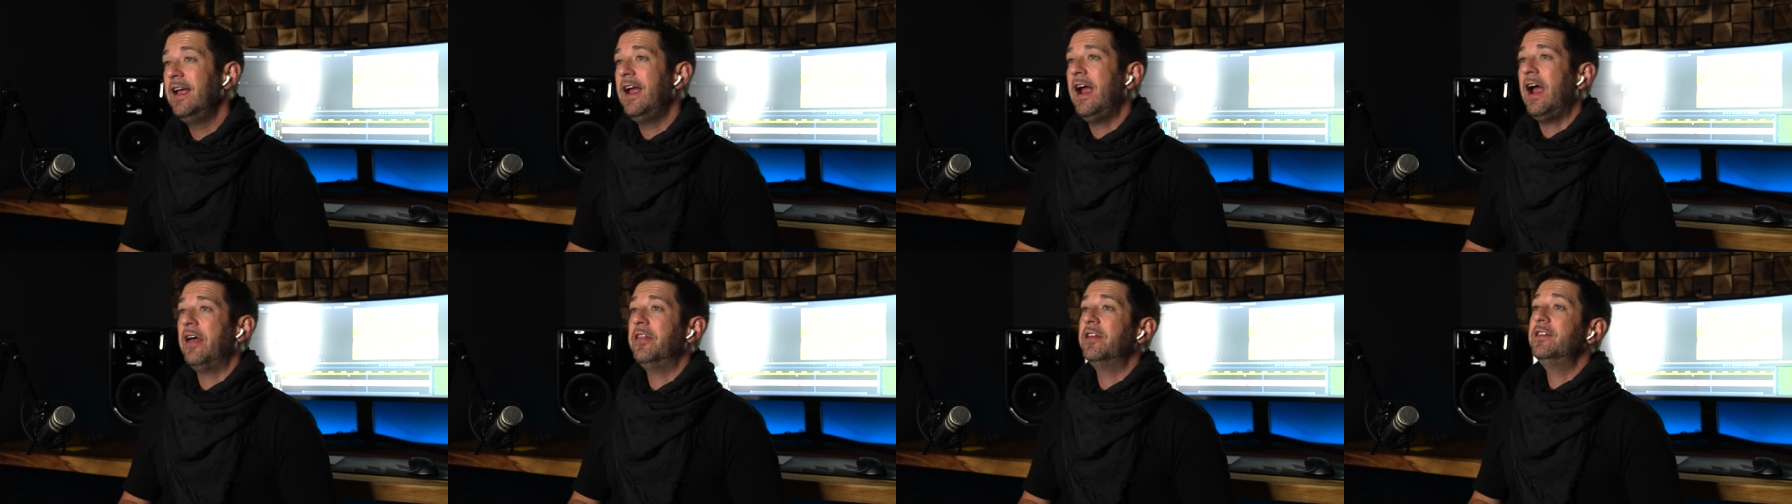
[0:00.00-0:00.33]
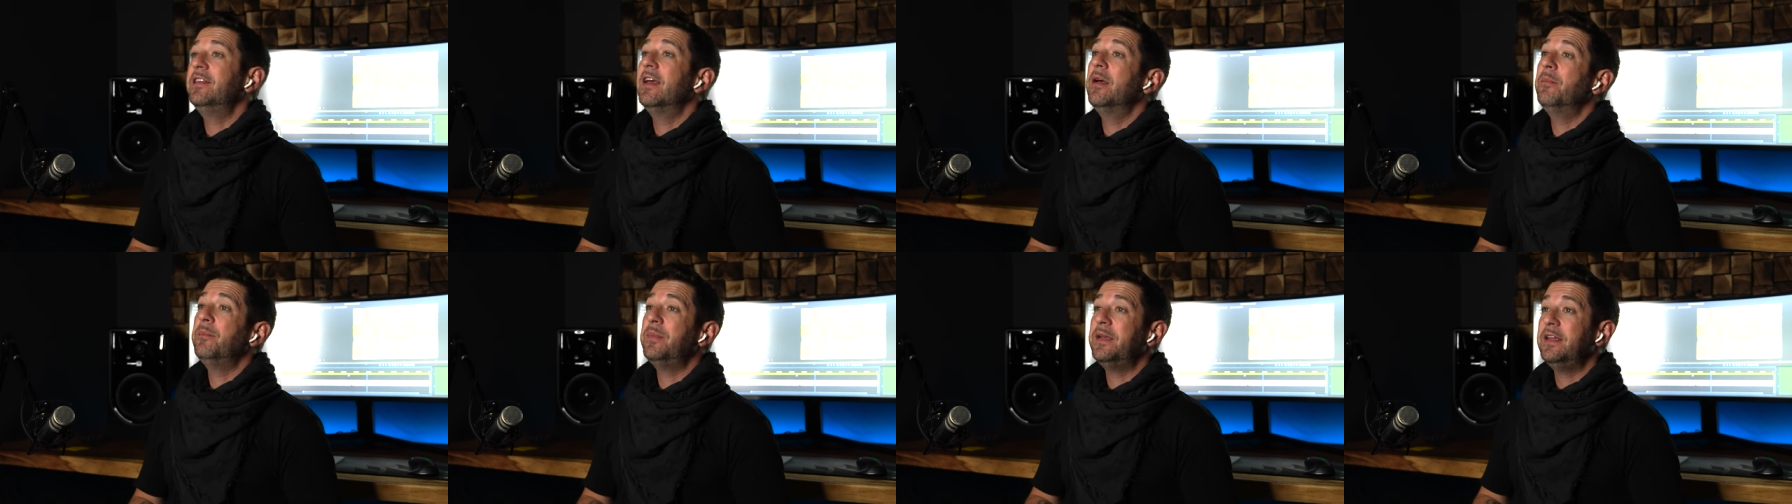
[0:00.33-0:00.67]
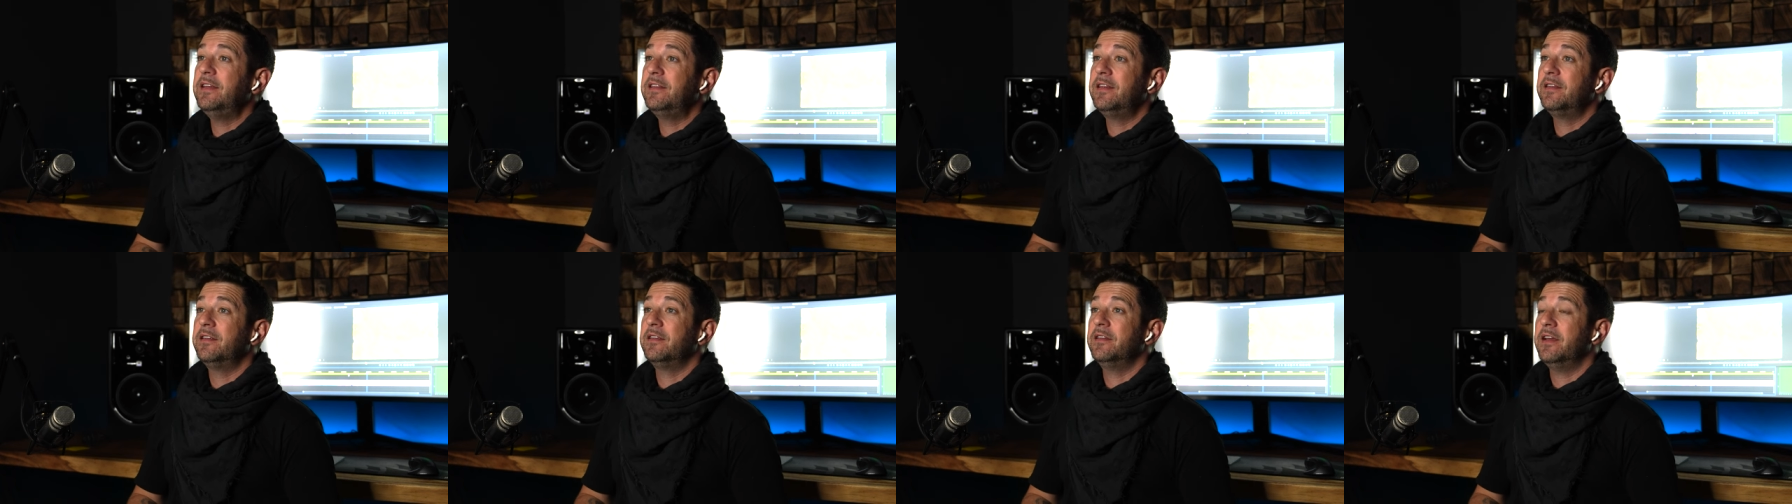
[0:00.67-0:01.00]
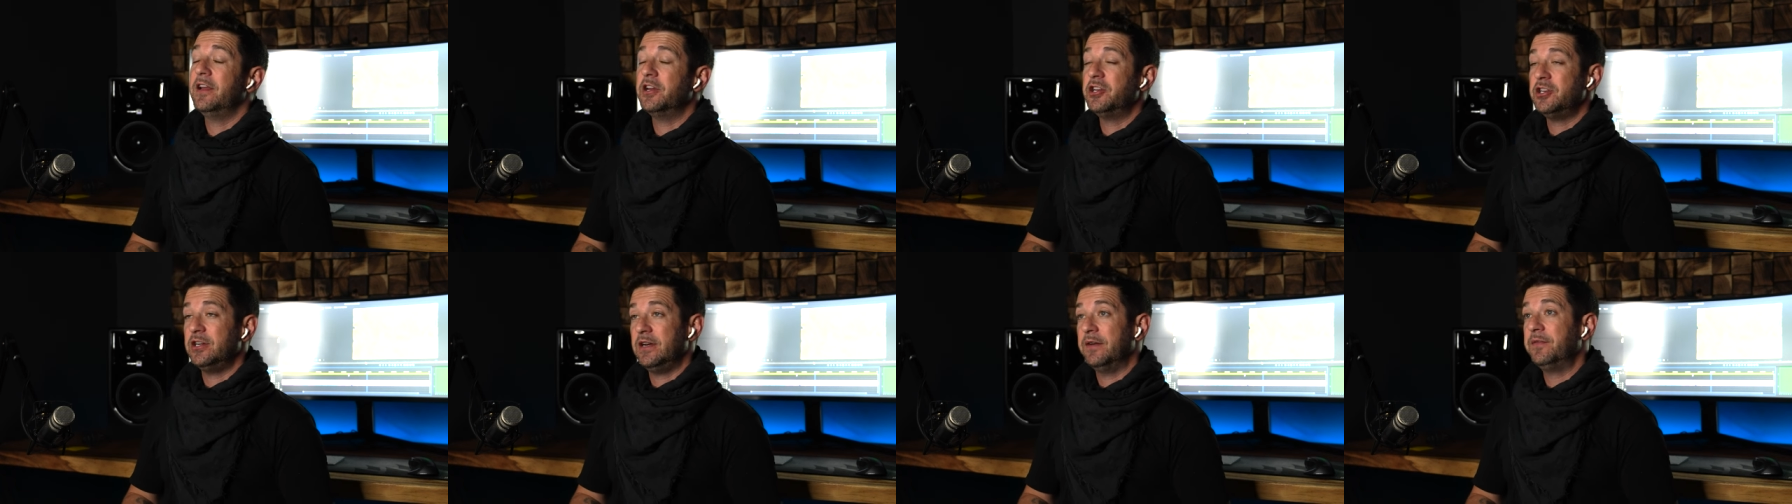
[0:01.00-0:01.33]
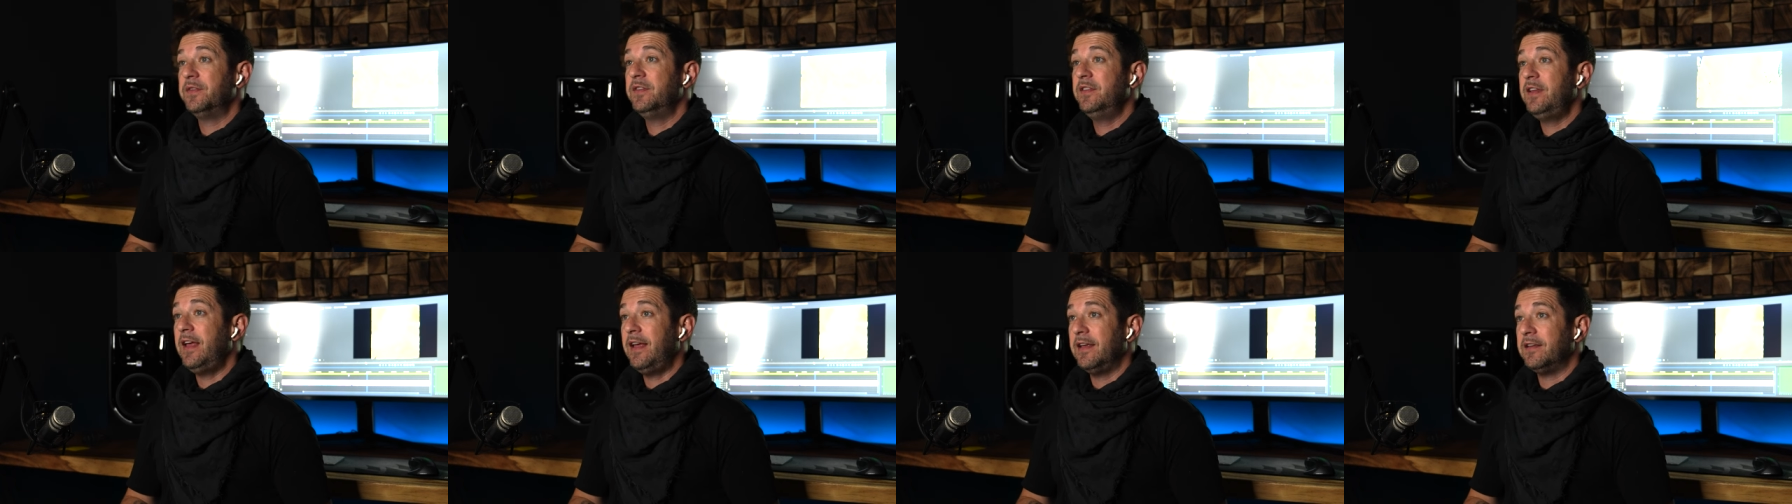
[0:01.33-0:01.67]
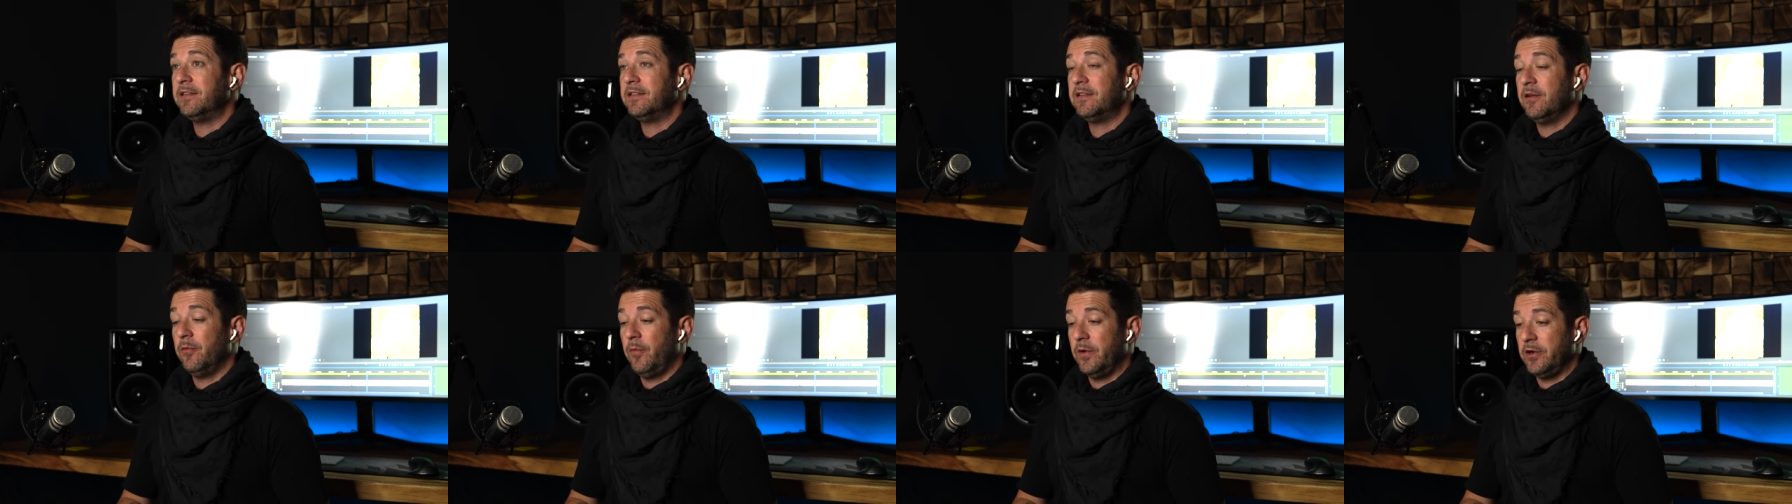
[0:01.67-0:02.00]
And the 10 Pieces Initiative says
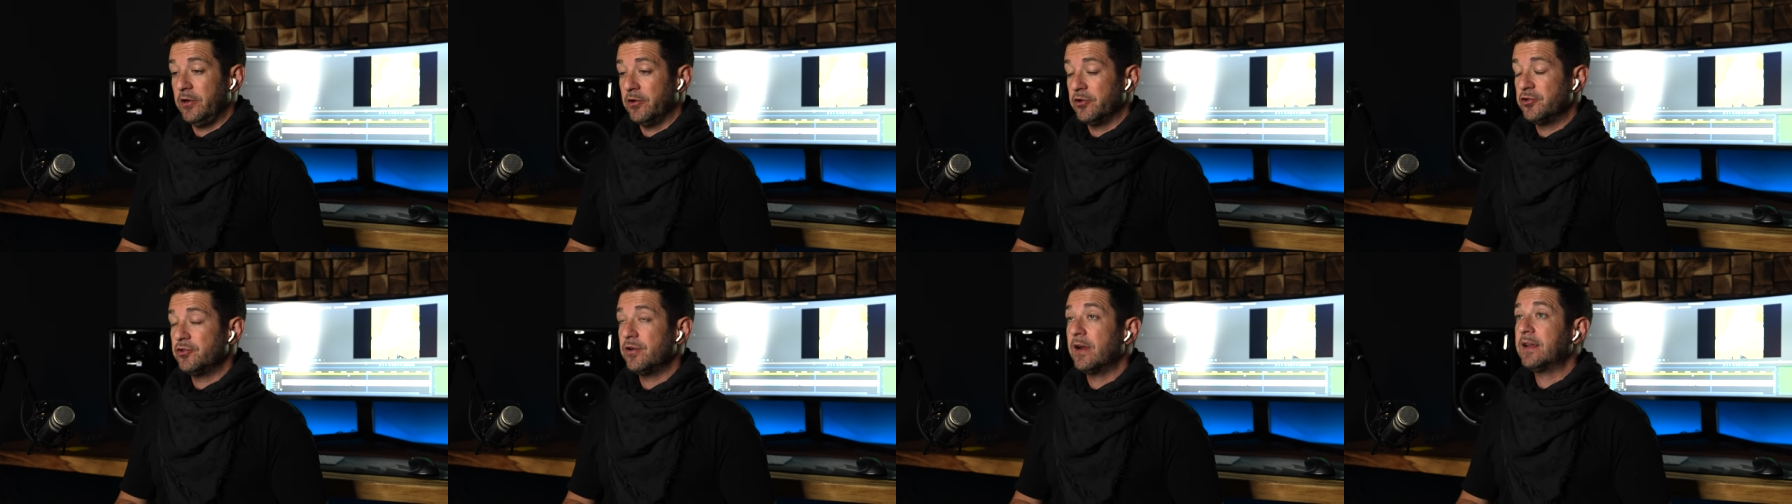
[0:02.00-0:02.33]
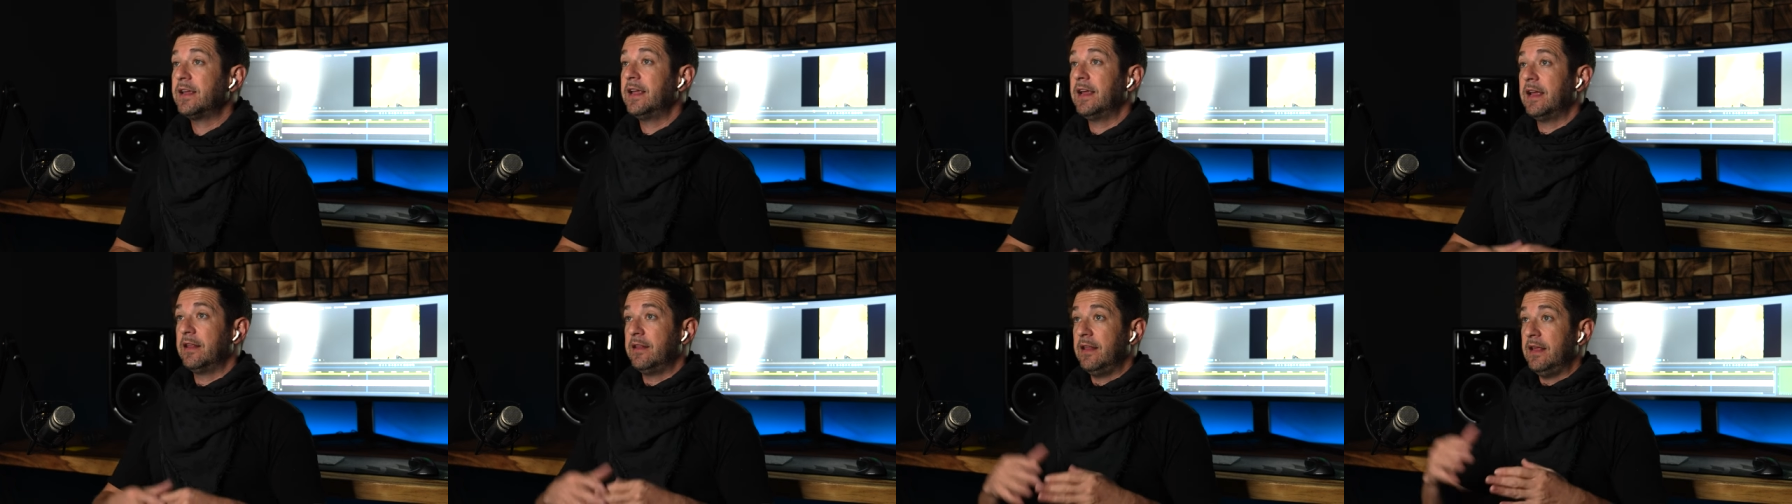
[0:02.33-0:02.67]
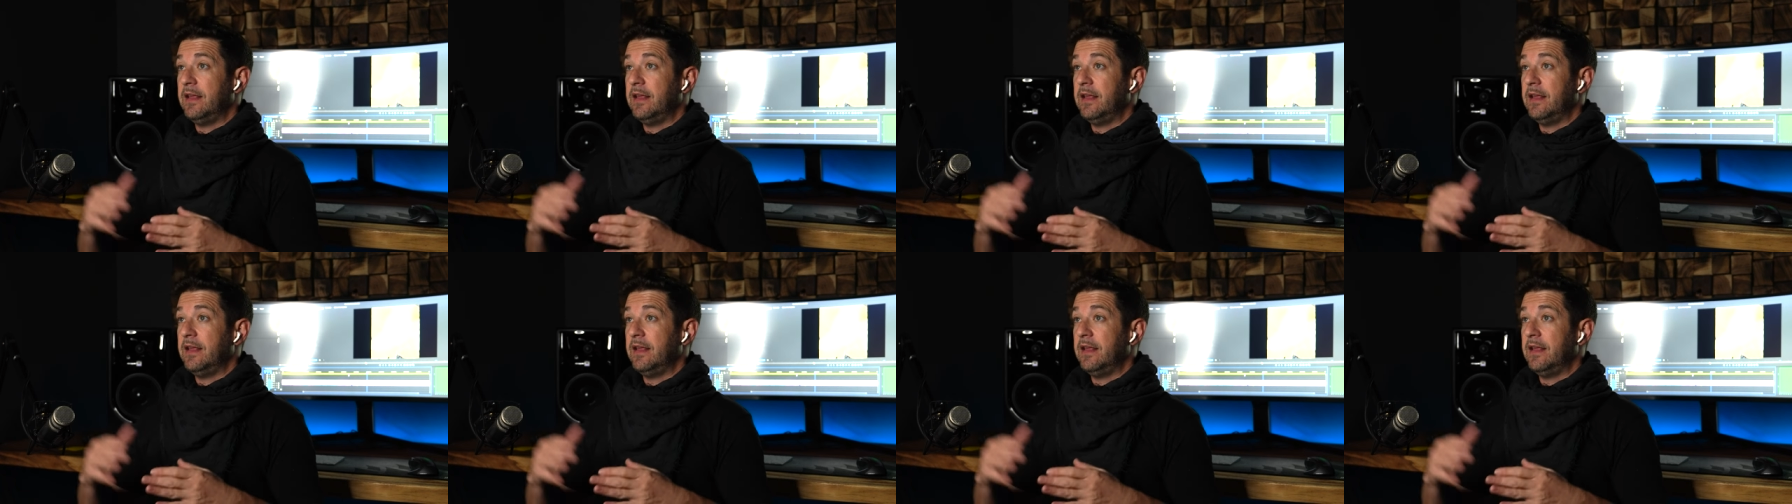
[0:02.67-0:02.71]
that when you're trekking in the